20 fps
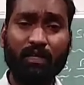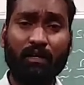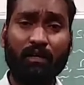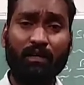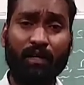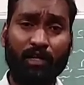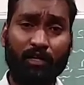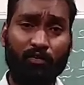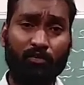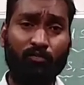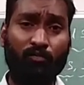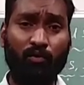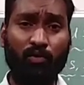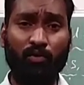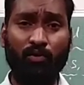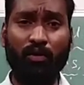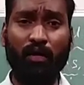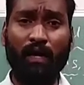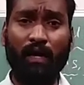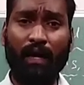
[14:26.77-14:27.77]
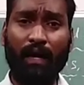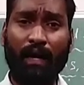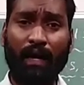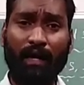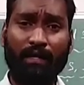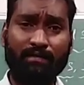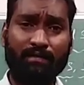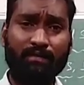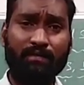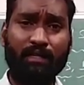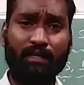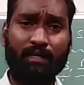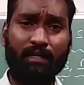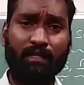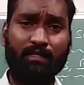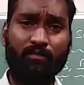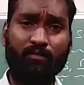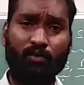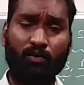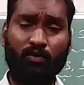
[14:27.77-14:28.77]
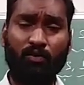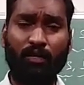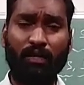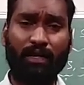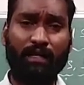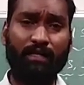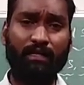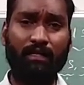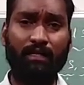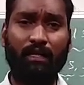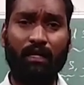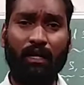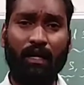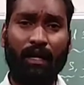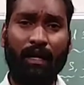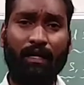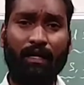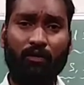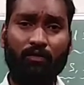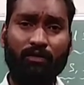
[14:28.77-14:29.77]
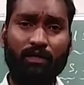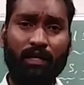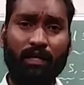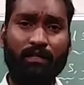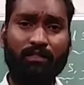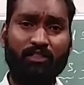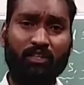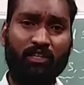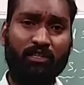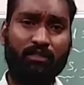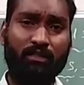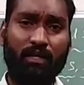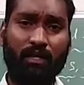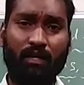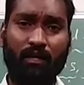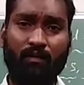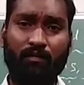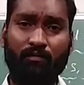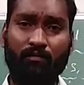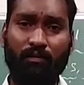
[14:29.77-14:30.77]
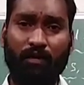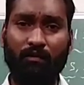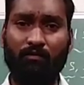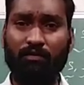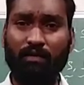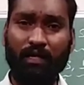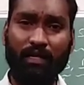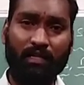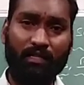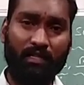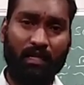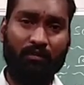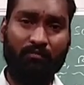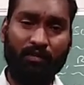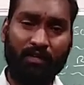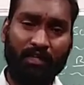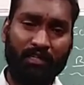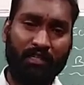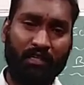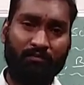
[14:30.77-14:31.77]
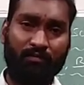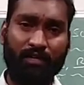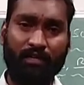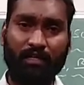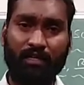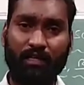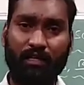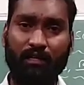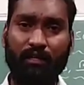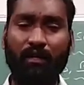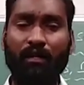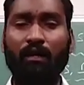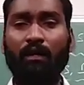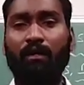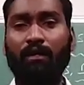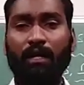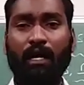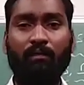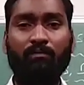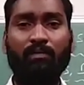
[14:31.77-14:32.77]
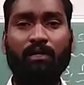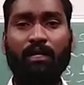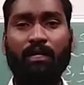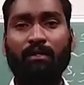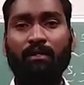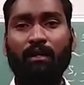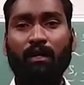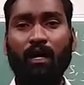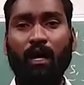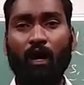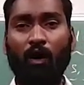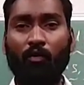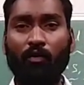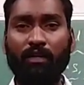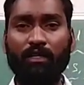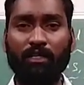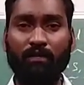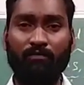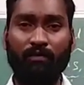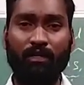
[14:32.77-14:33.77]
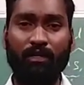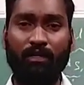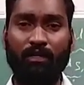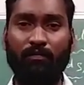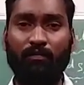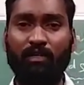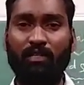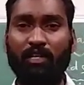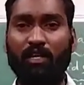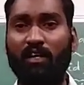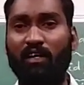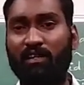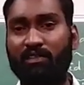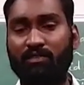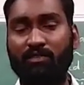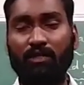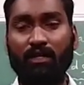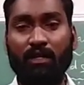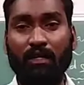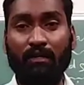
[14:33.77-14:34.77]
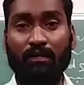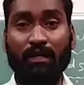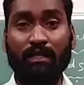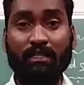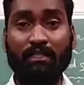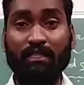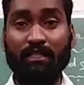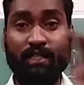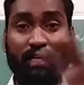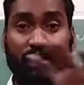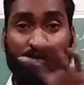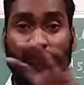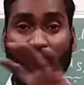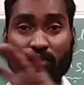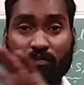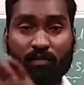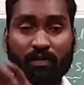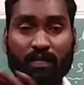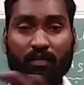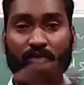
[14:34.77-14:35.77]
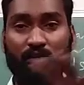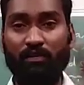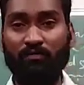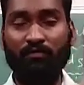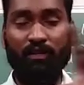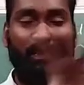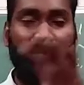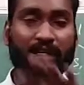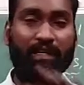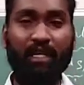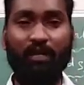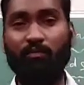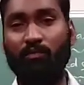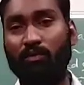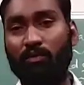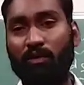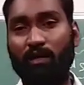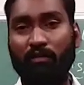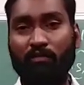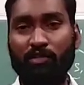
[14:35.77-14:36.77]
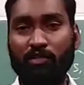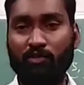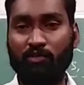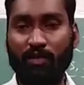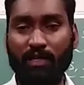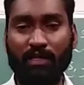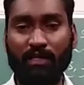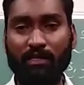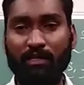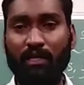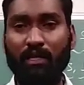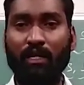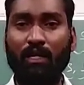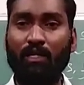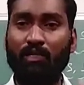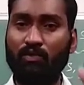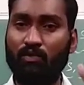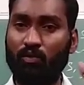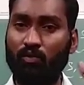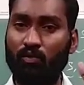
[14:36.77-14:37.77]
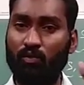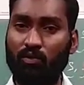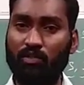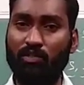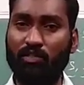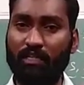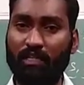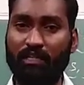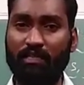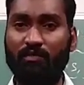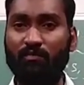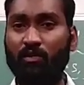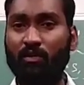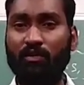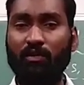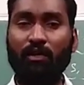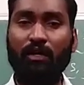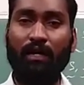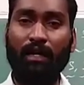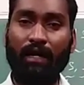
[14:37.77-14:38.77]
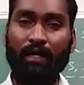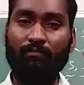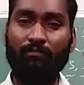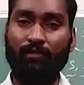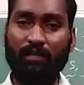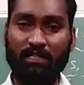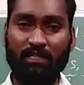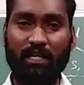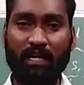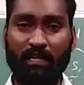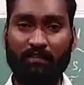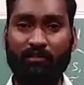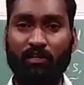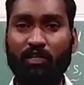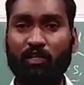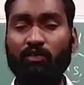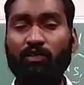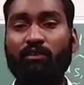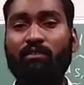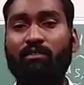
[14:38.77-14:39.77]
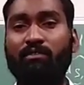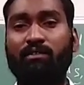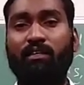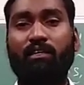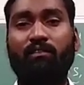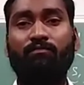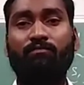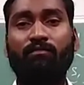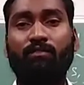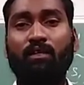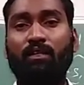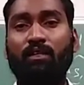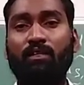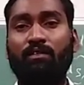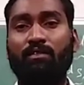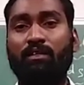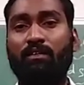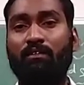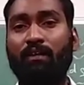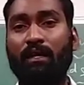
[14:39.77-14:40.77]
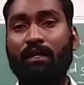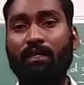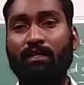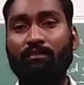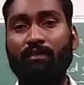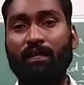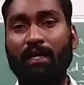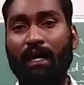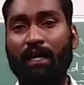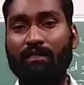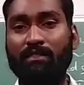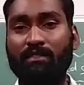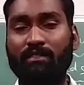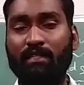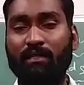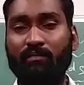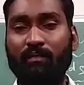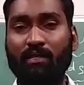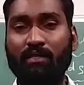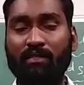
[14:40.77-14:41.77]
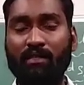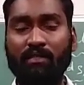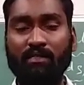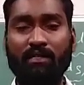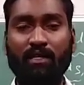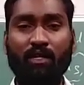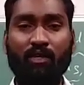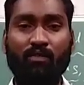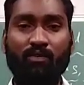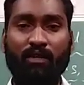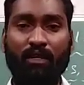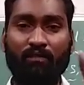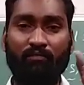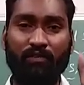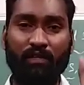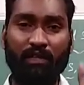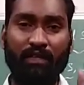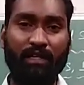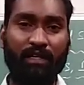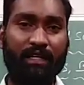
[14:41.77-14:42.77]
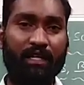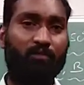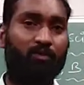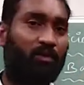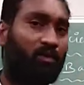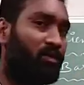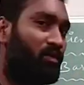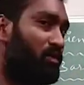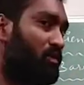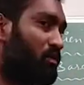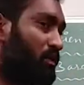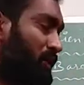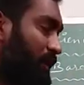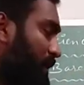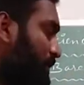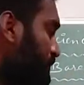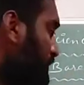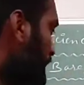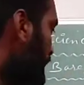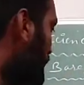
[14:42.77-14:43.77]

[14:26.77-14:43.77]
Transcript: red to blue, acid they can blue to red, and how they change how it is affected naphthalene, how it is affected methyl orange. That is the table. You can fill the table. Every student, so go to the textbook and first activity do yourself. They will have given acids and bases. You can fill the table. Okay,